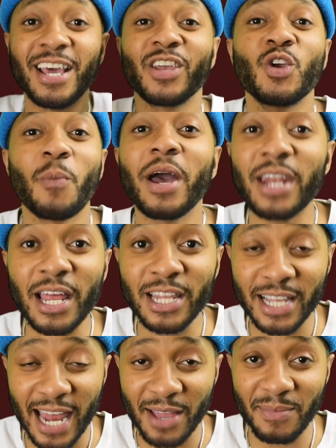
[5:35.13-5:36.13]
You might not look
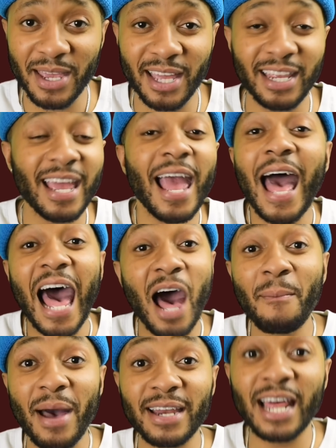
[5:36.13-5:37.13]
like me in it, I
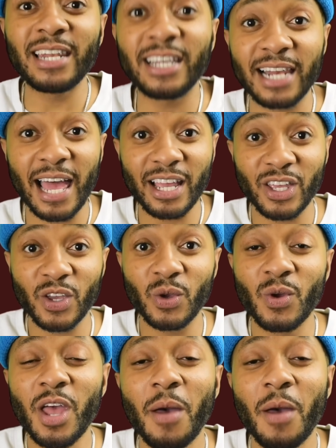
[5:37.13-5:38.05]
might not look like you,